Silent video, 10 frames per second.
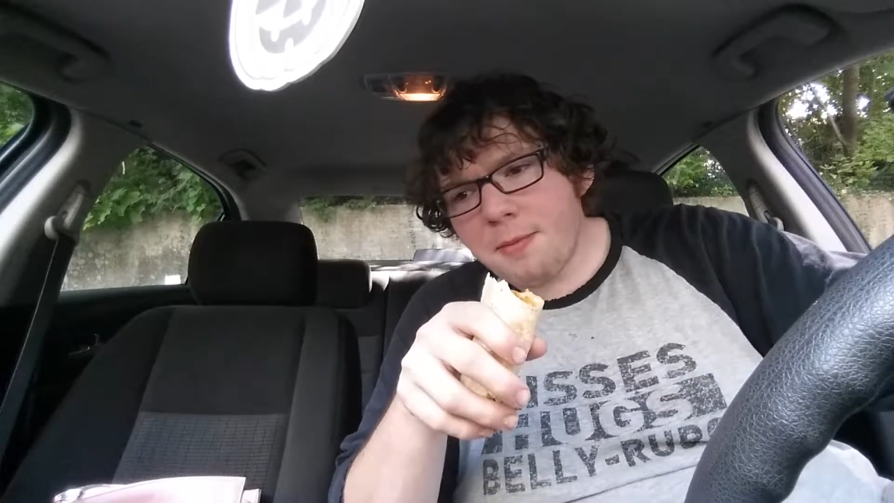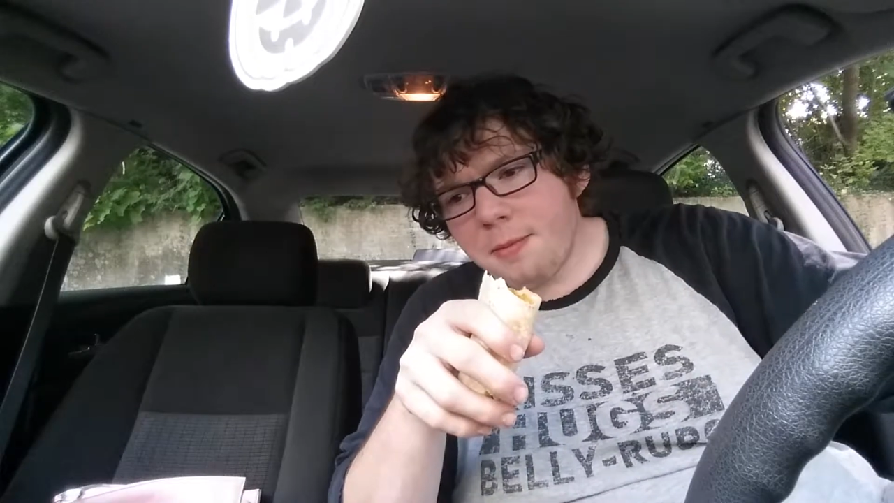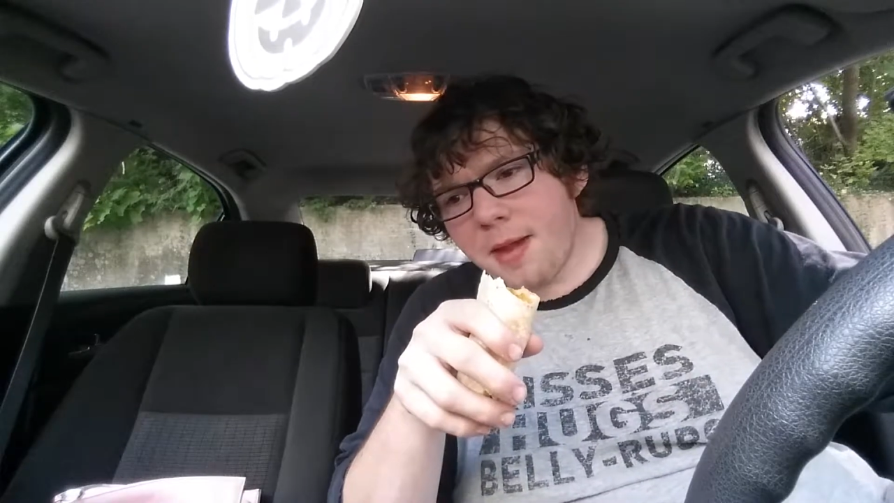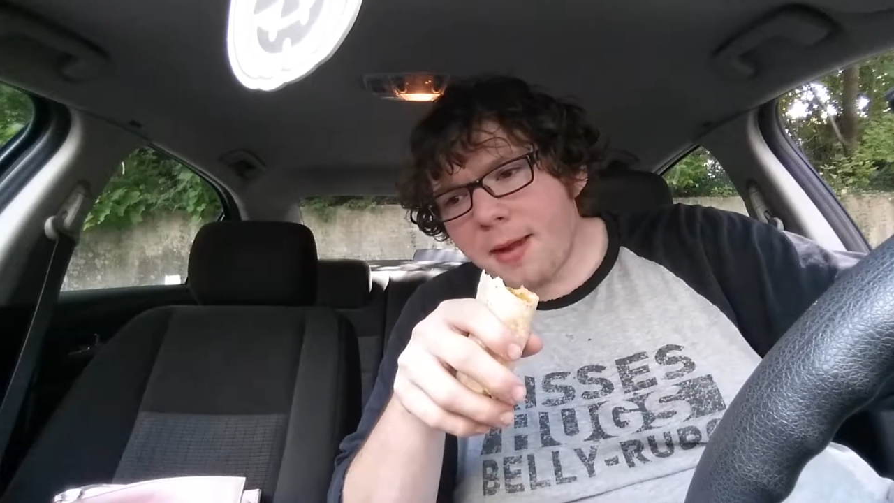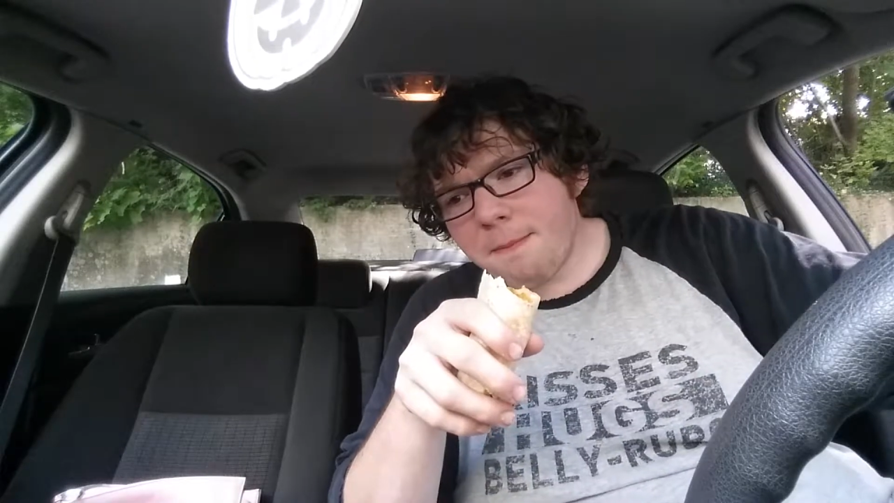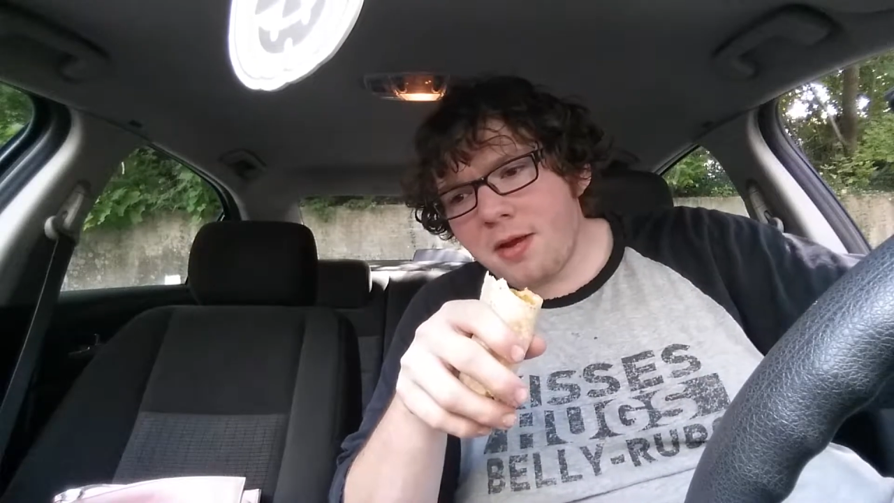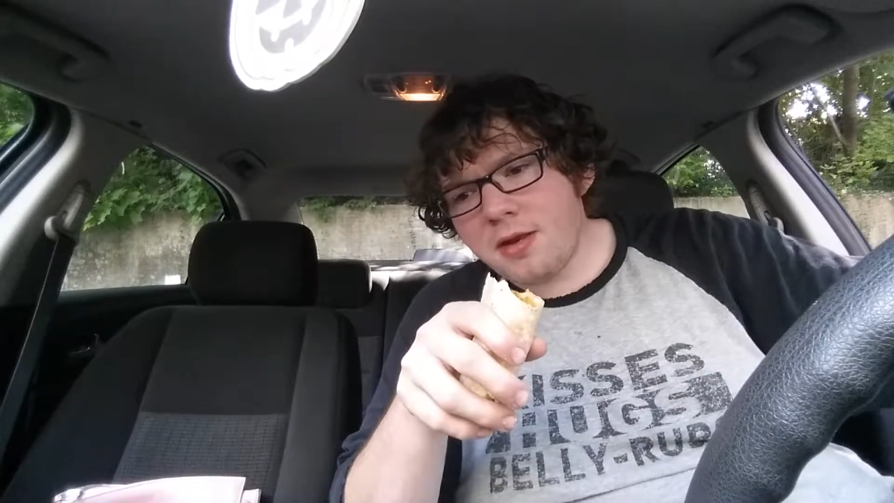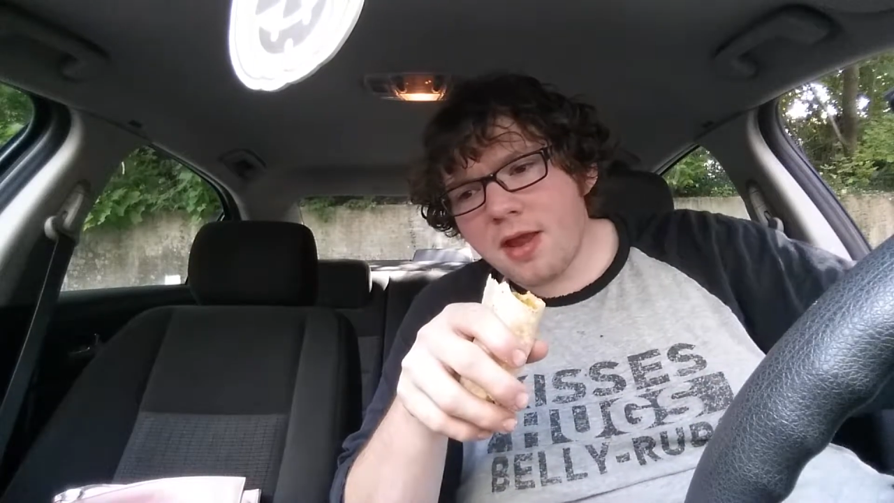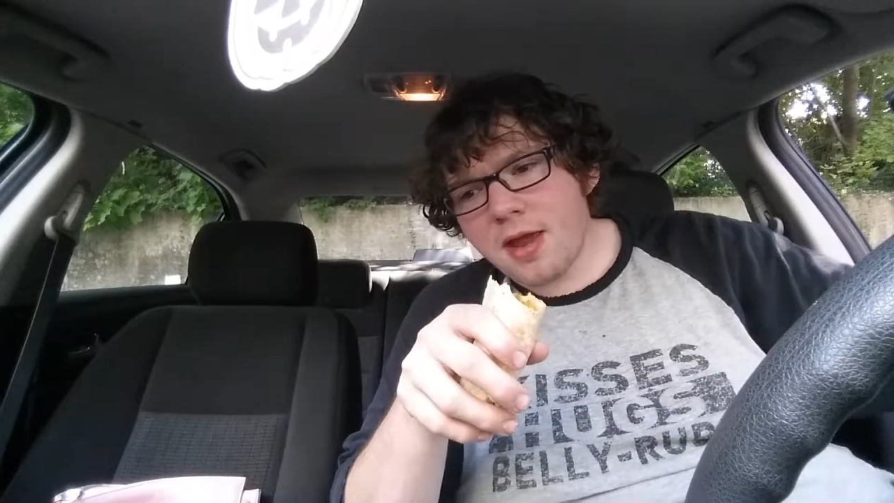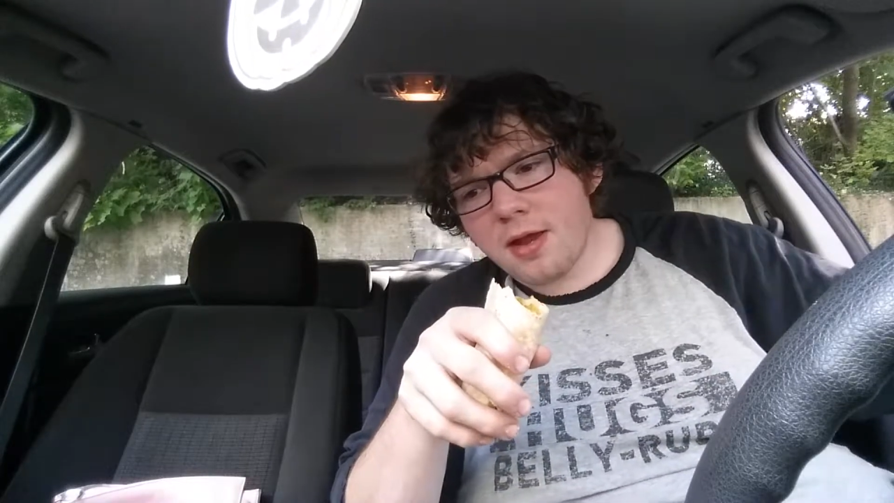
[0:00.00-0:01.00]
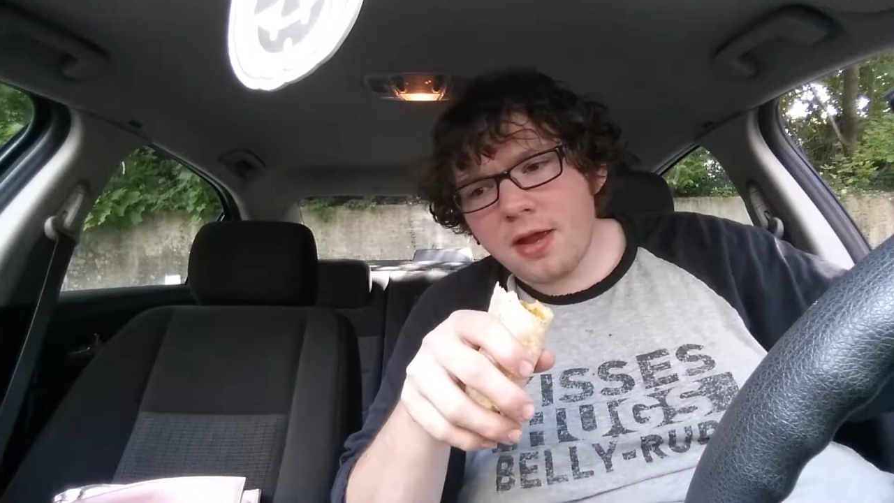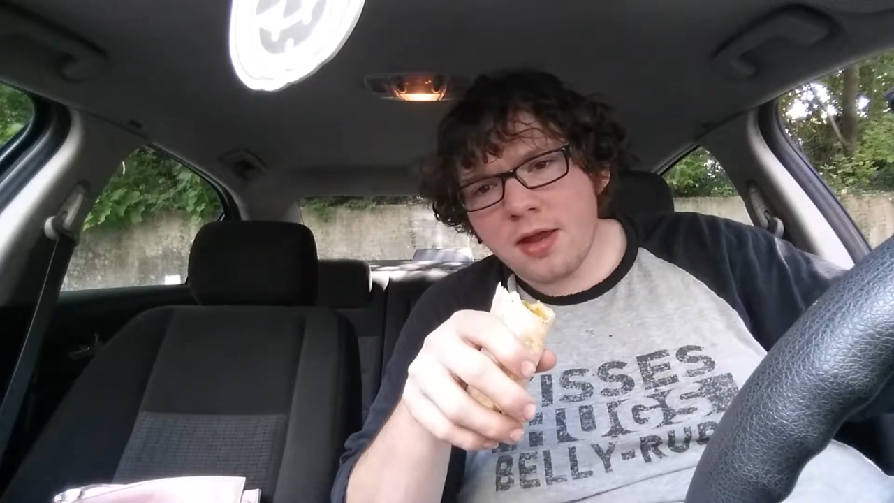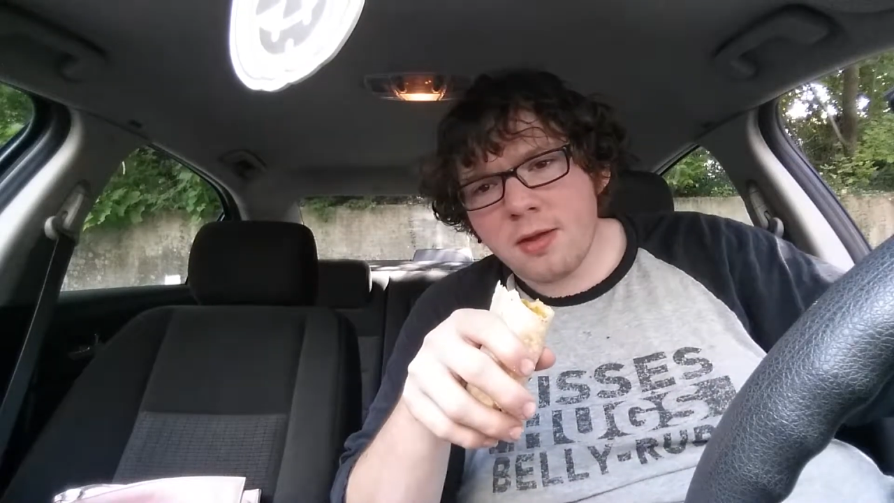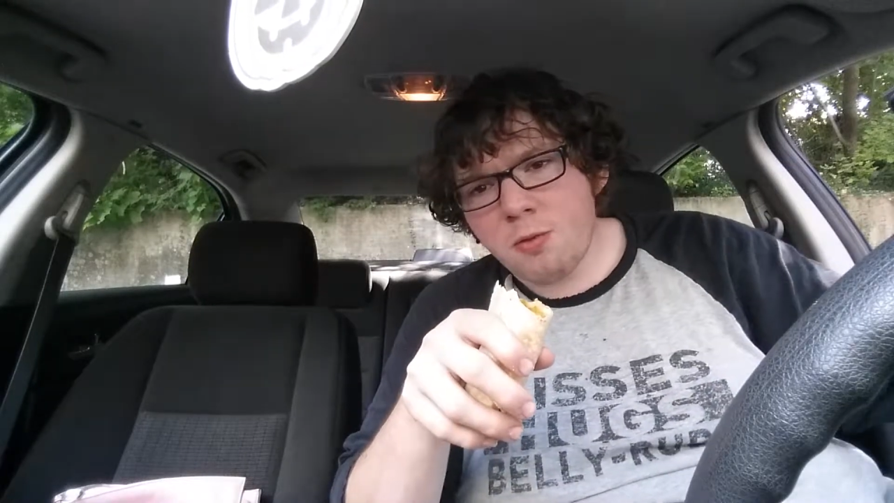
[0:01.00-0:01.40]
I'll be back Monday